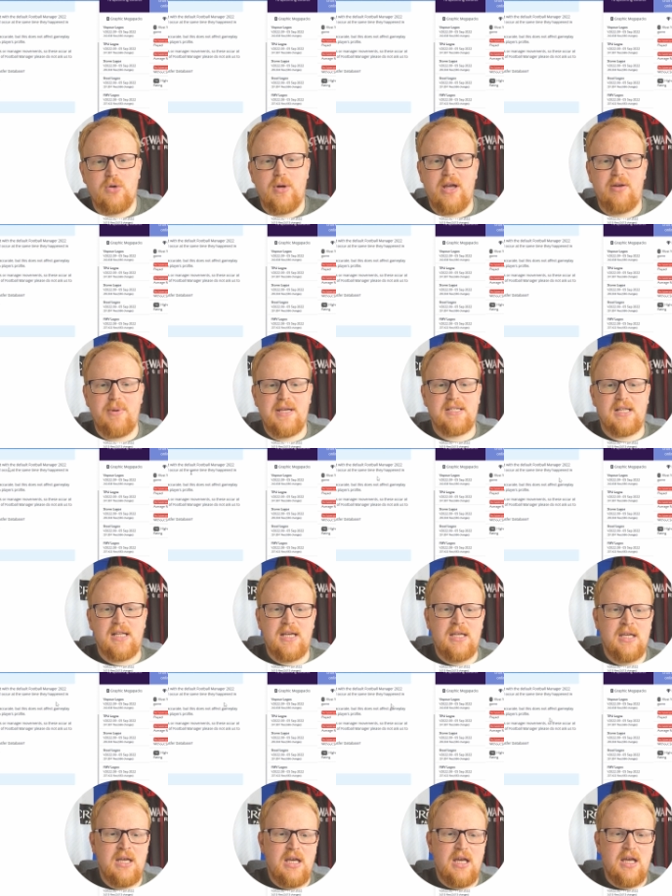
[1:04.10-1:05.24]
here basically
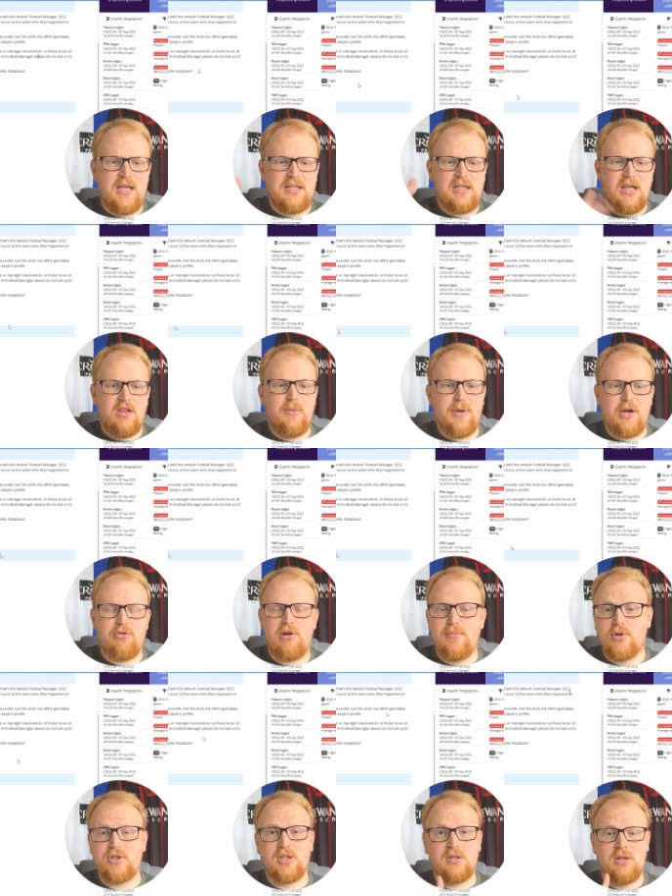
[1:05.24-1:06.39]
is click on the big green
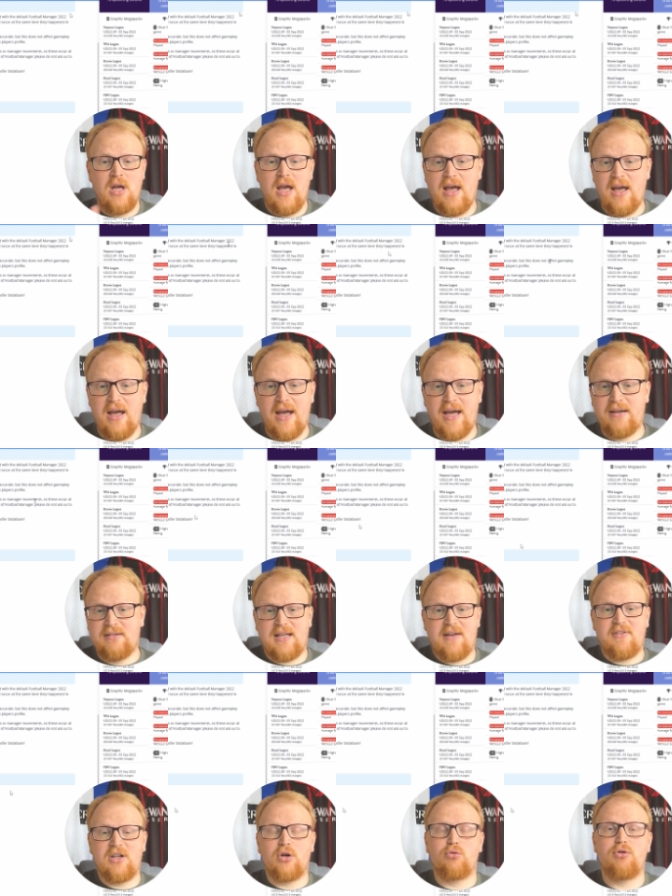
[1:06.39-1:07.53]
button and have
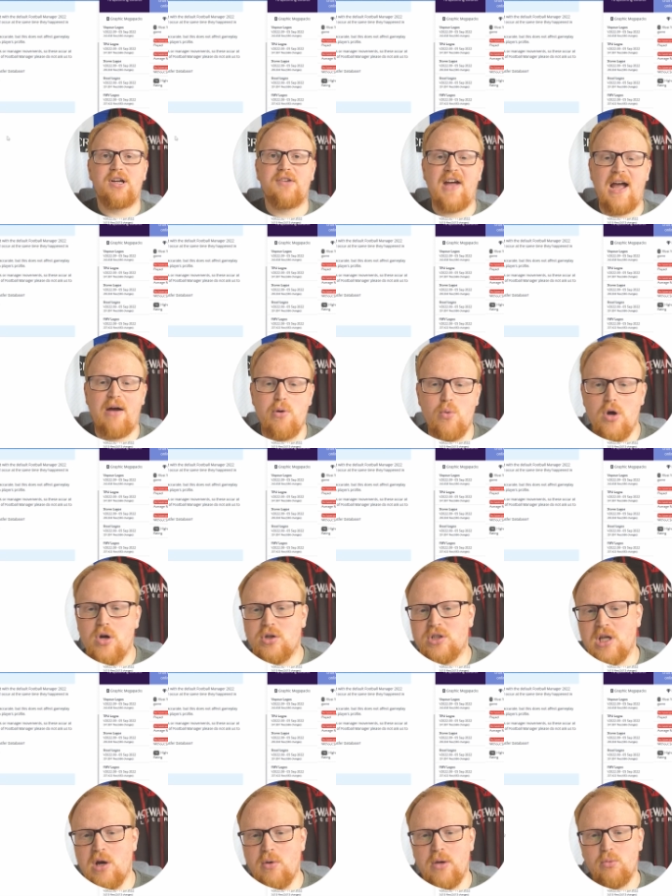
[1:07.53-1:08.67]
a little read of how it works.
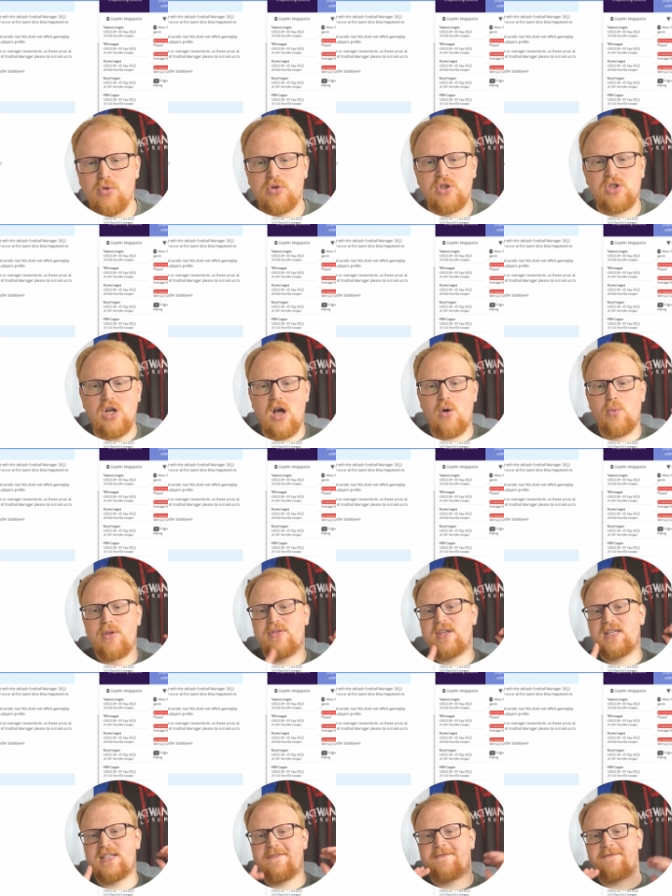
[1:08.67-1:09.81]
So it will start with the
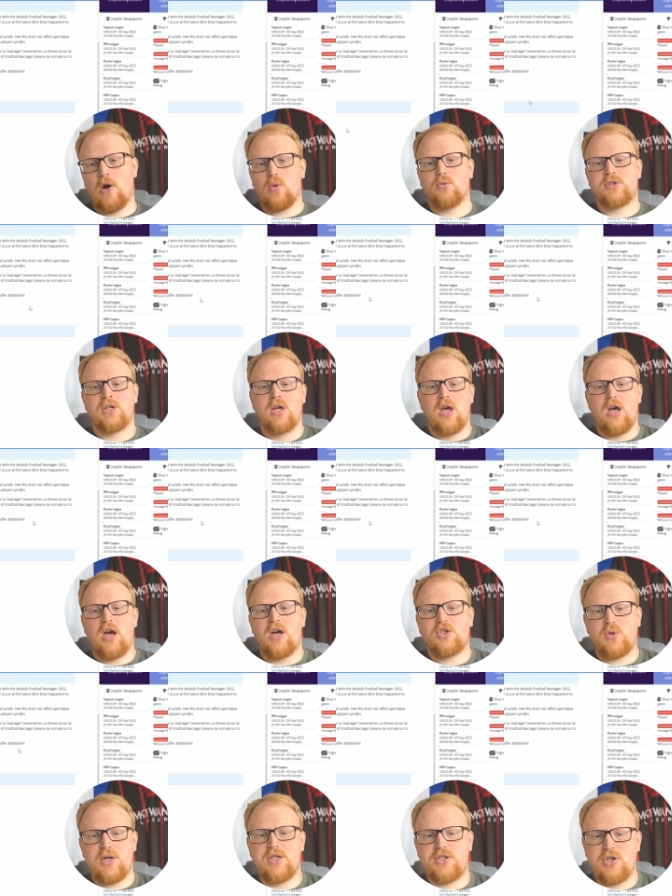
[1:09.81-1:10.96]
default
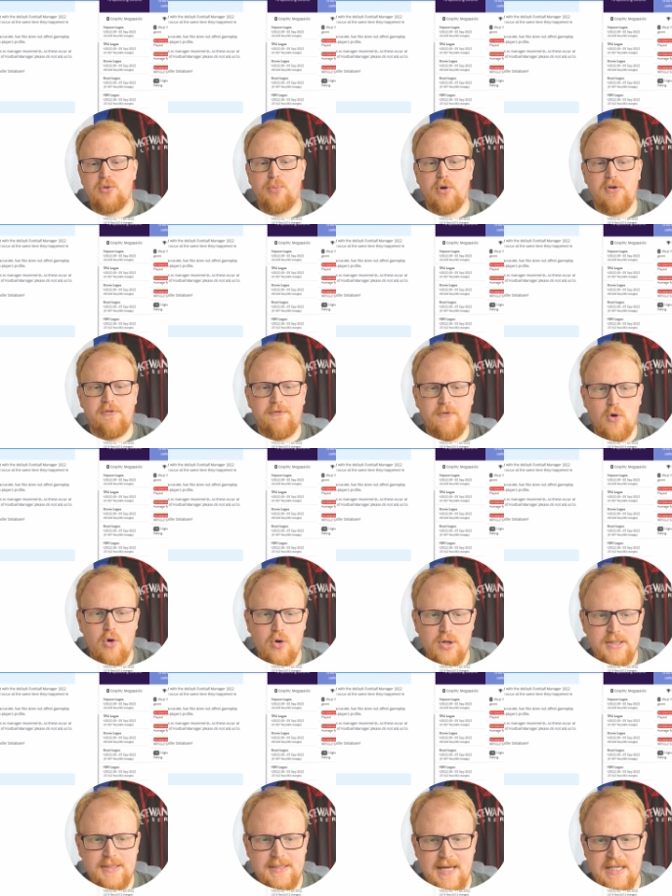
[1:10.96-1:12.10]
twenty-two point four uh,
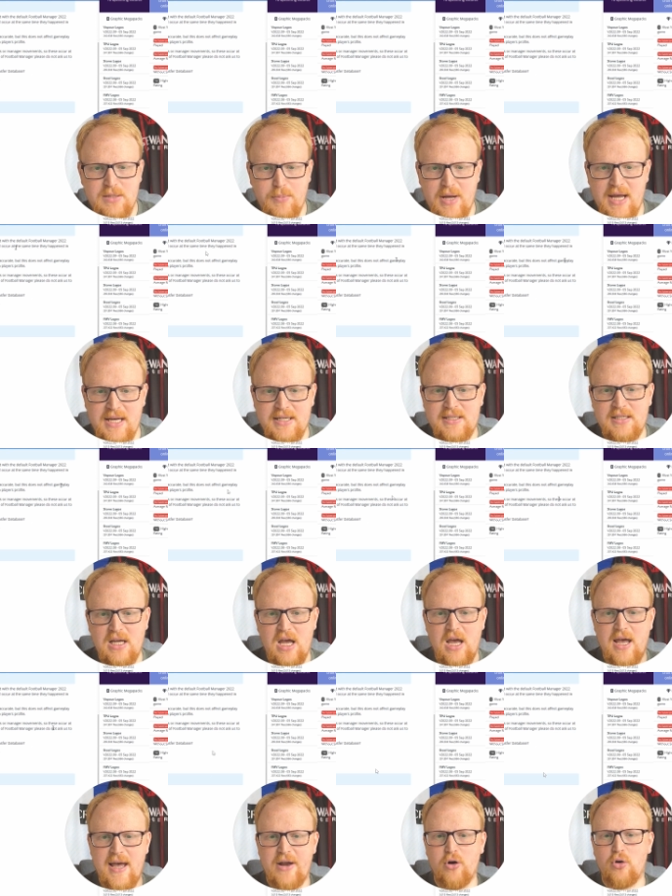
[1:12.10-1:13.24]
database, uh,
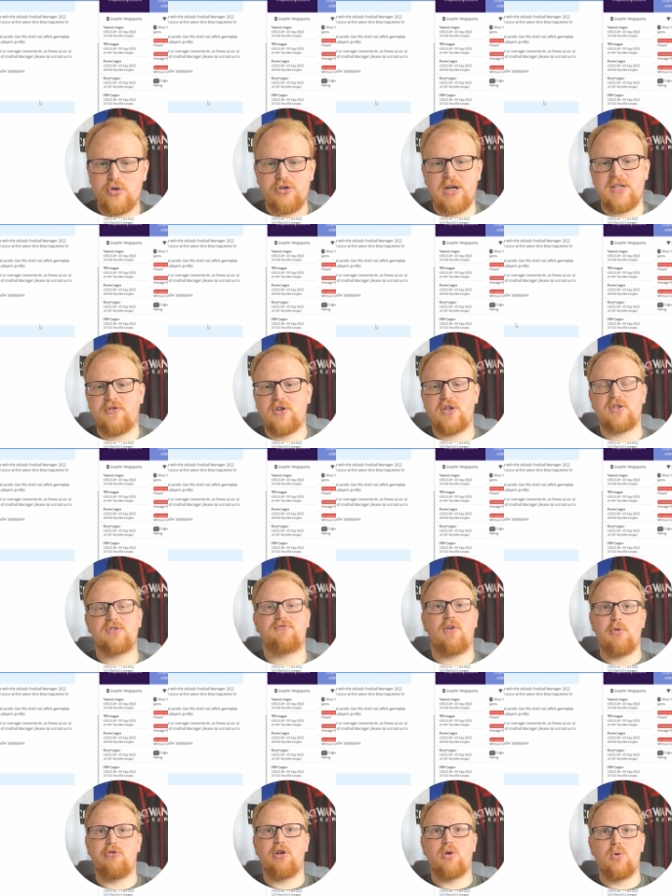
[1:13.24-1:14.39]
and all transfers from
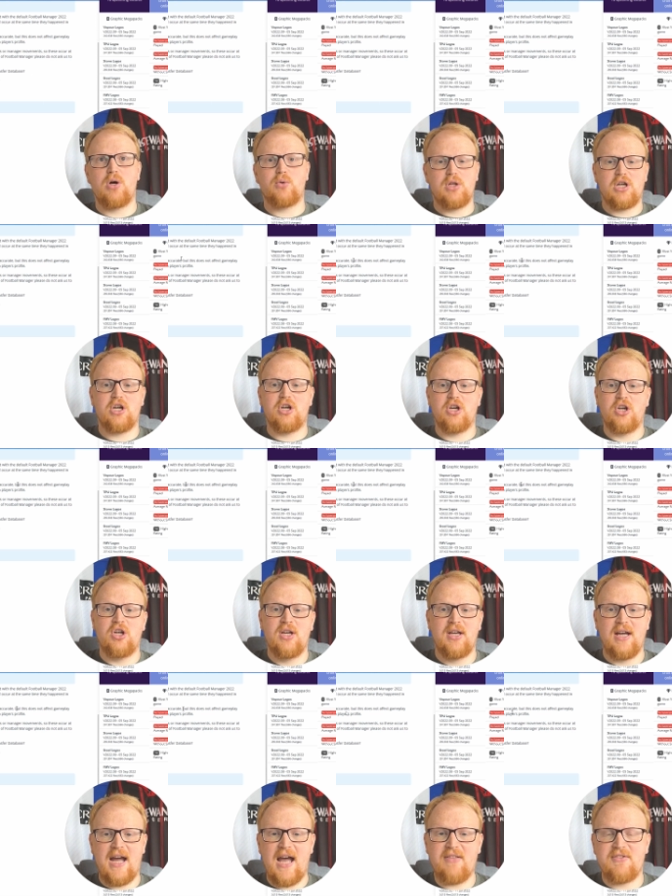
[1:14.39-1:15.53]
the real world will occur
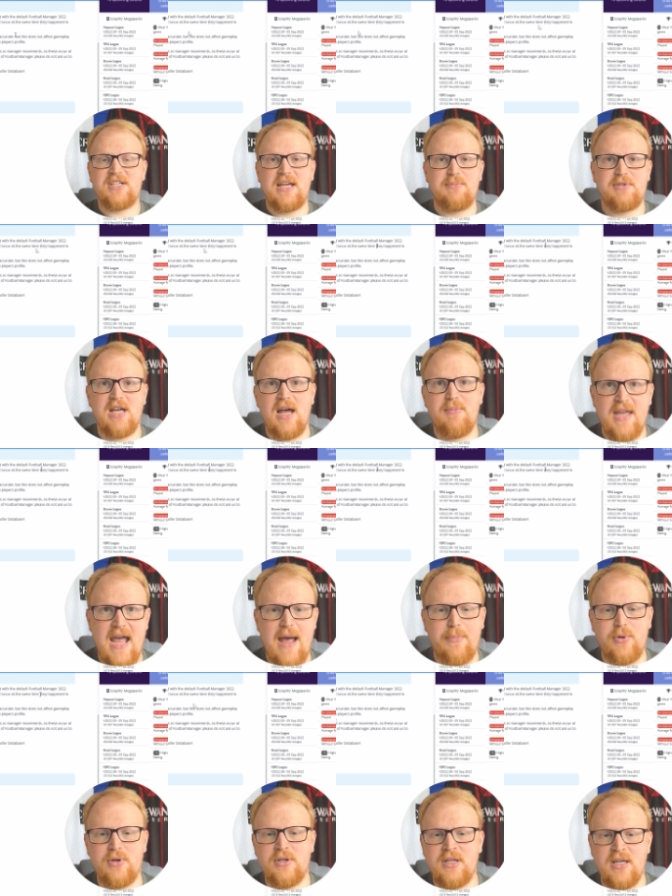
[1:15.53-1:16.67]
at the same time they
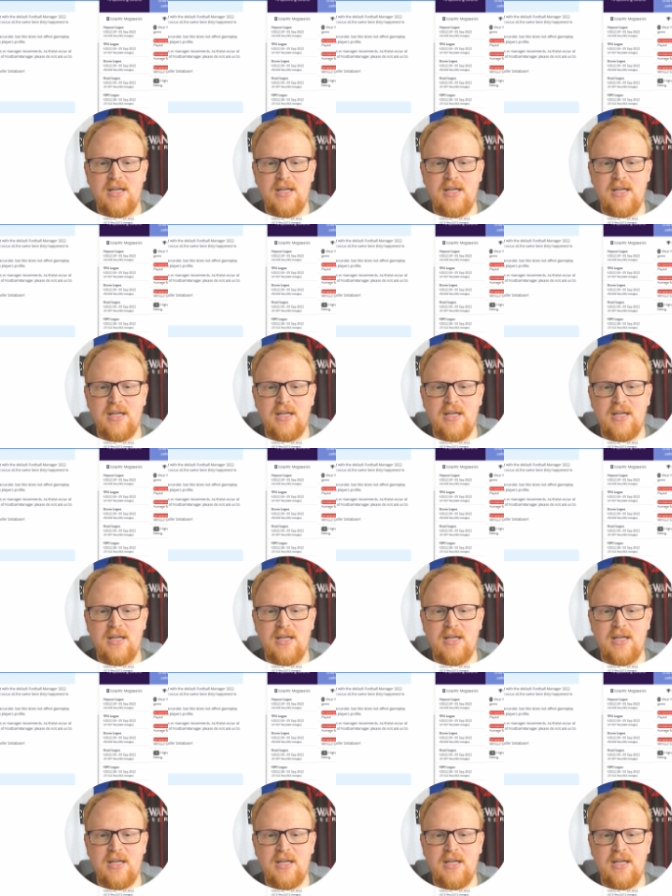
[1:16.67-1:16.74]
happened